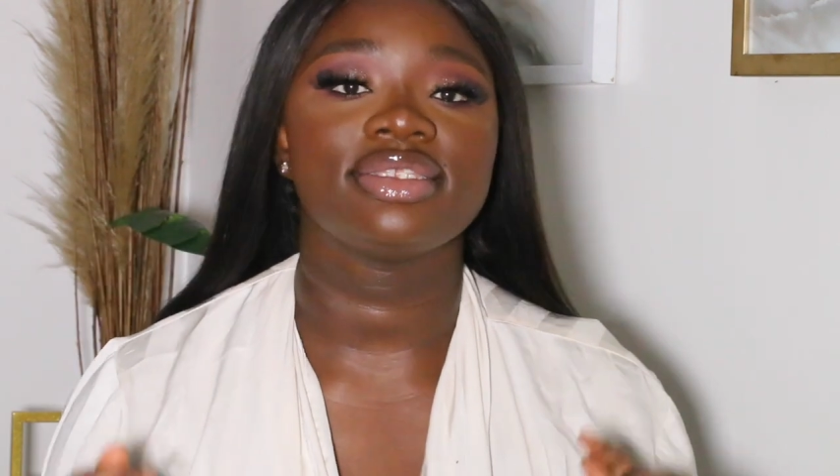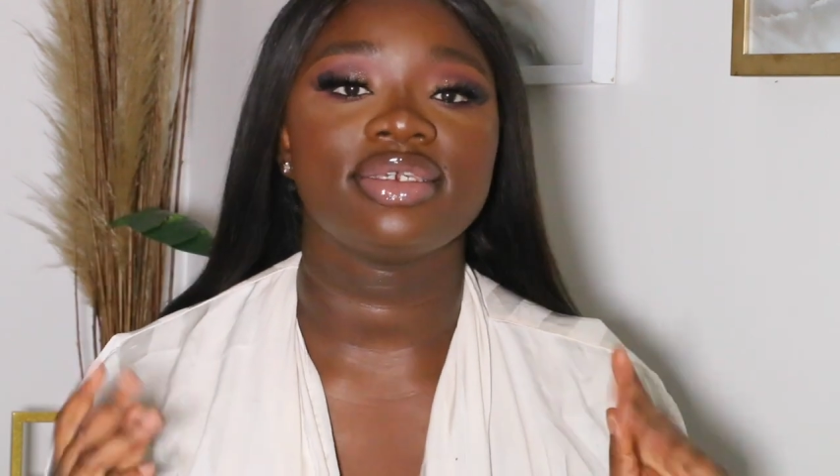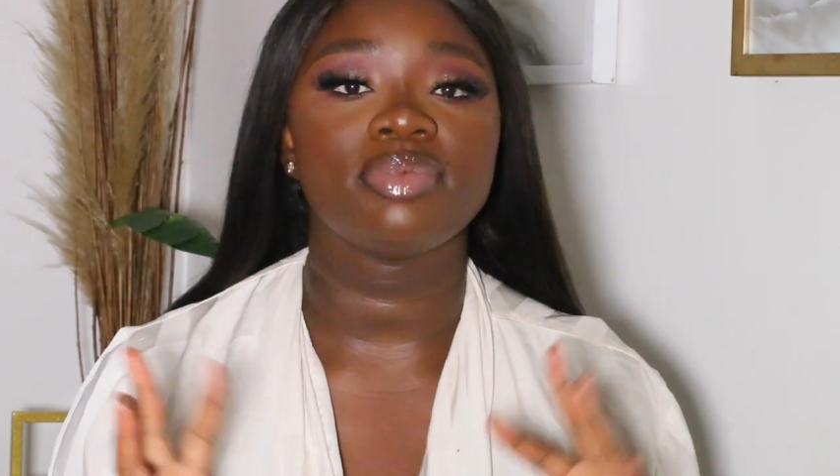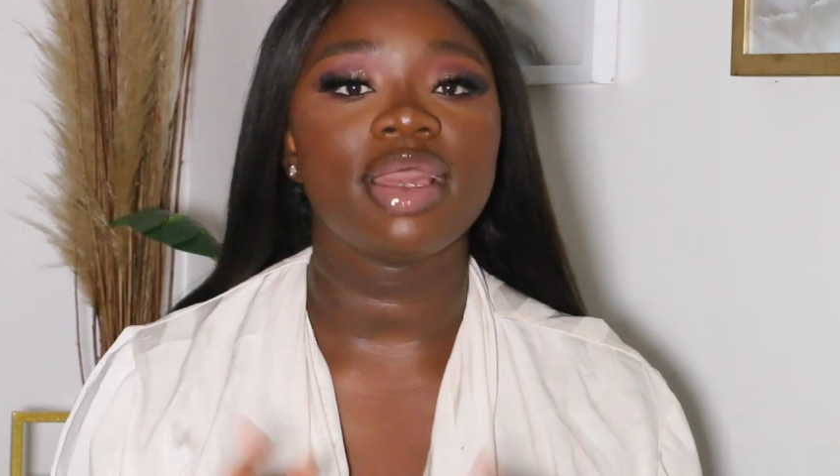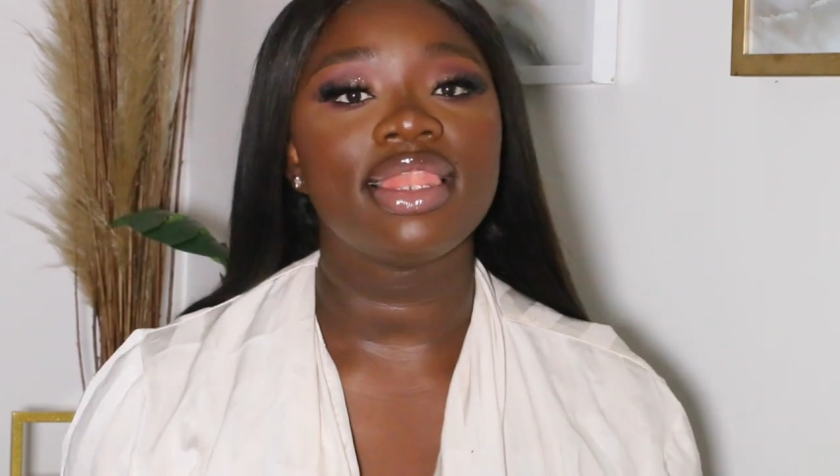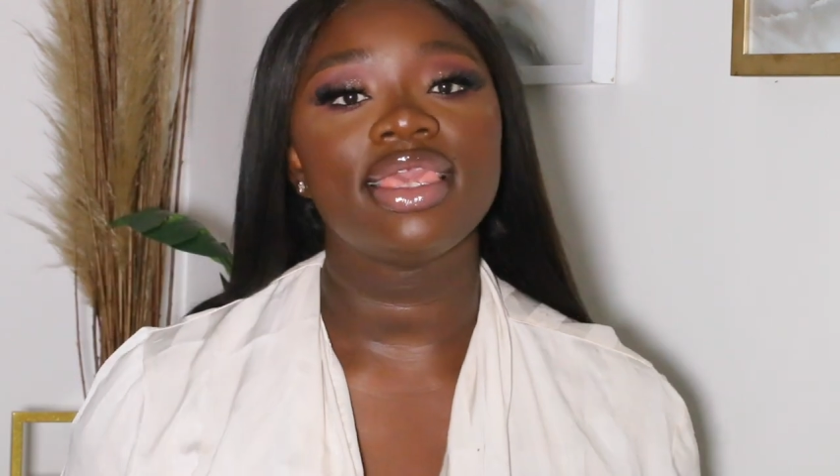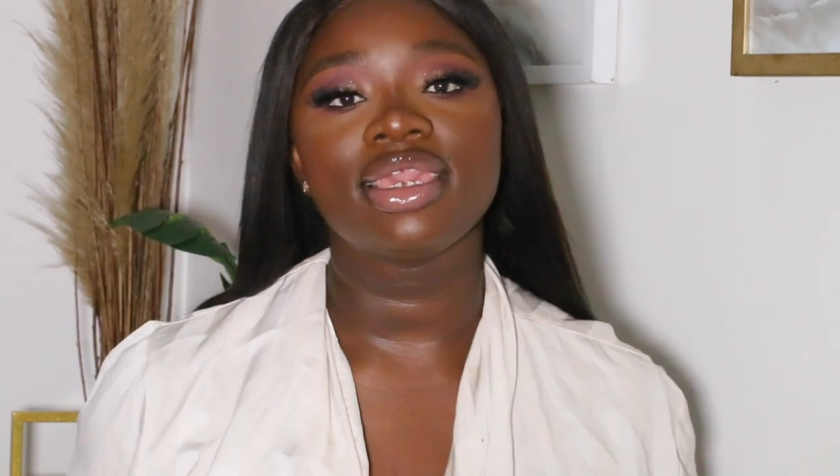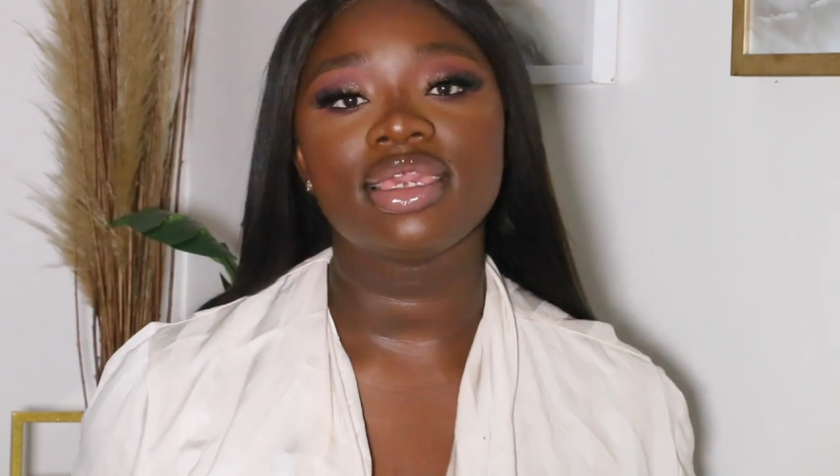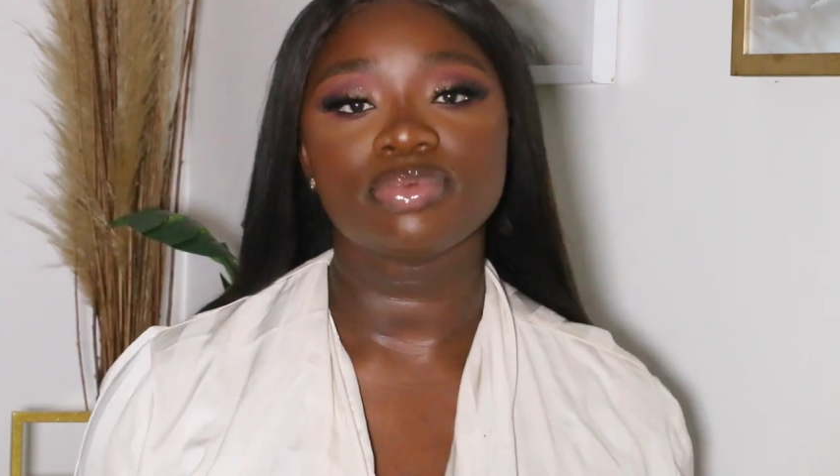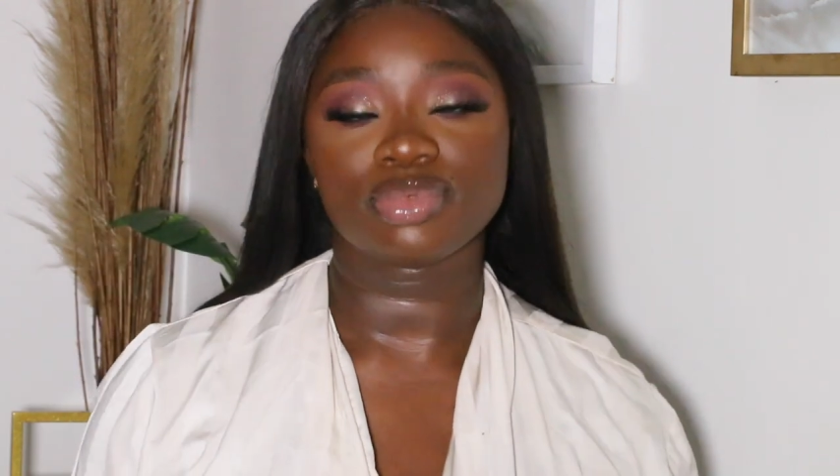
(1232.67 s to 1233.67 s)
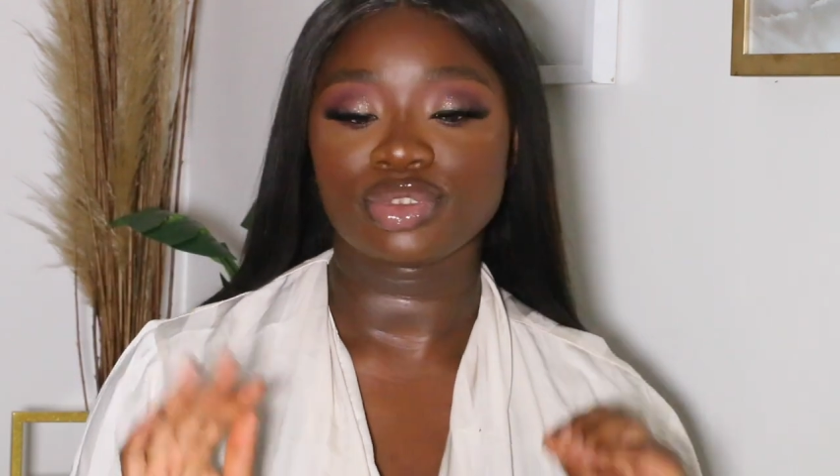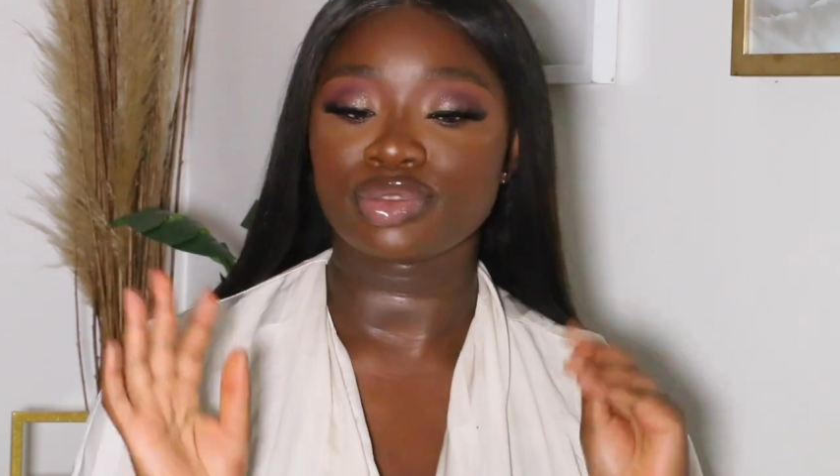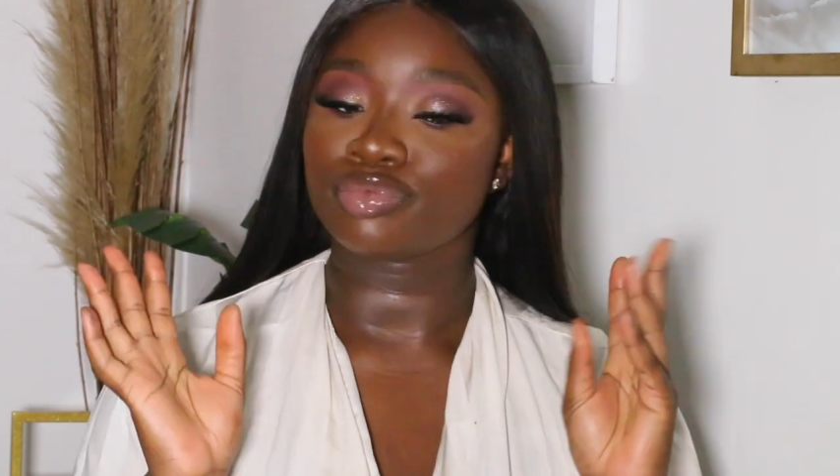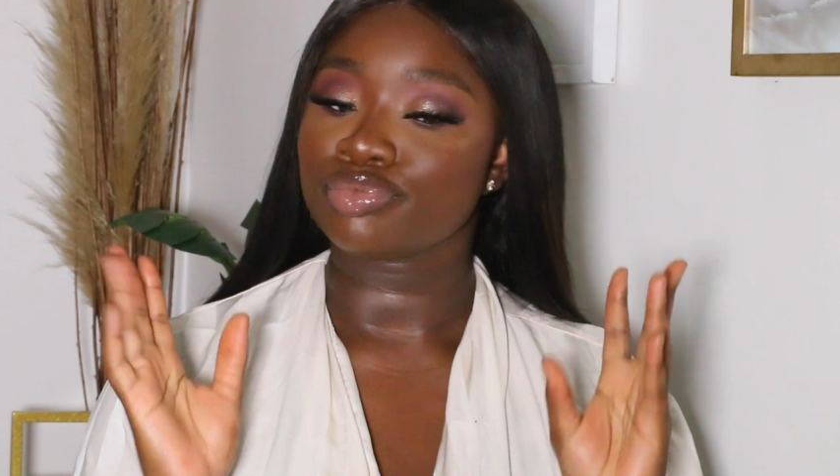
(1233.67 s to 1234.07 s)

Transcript: did my lips,